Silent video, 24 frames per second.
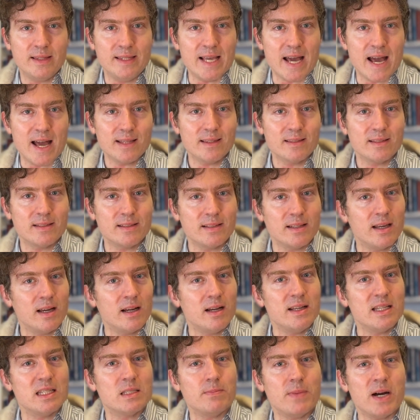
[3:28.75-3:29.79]
that,
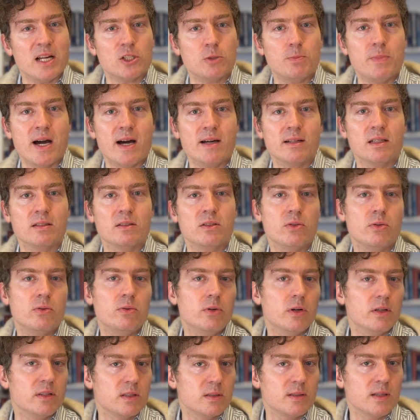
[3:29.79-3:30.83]
it's much better
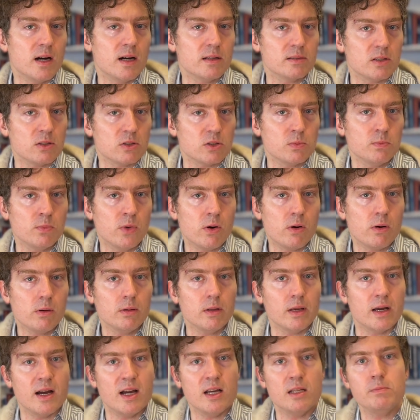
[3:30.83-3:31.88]
to start
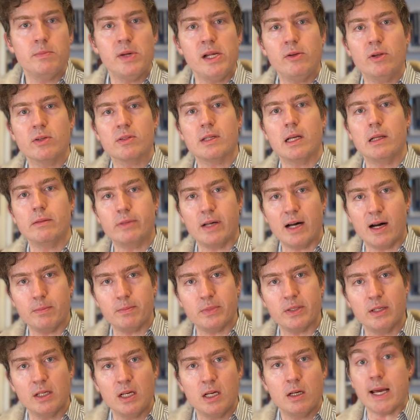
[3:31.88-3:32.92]
small and build yourself
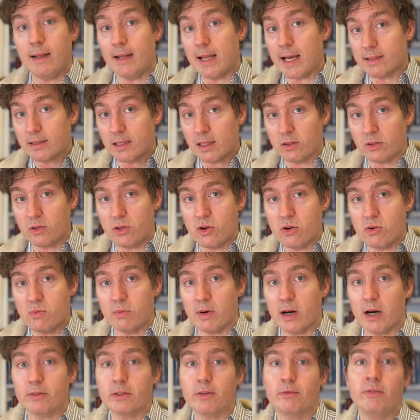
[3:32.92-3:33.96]
up. And let's
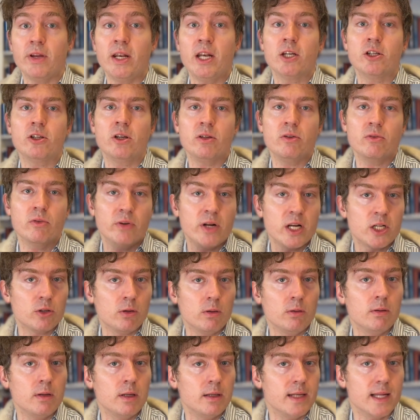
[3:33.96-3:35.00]
assume after finishing your
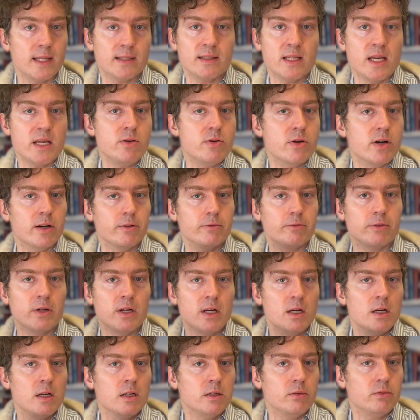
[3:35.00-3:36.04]
ritual, let's say you have
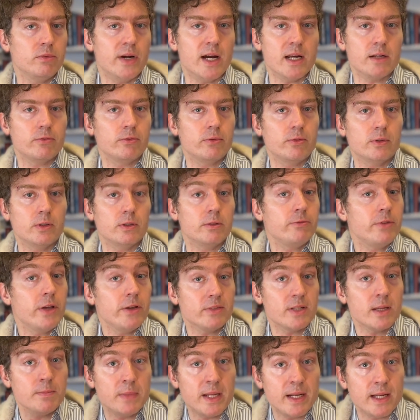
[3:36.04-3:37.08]
read for
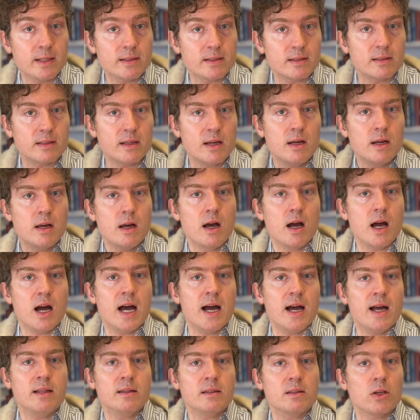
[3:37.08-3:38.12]
15 minutes,
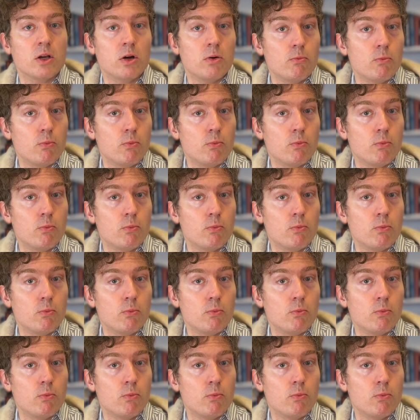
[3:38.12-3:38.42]
and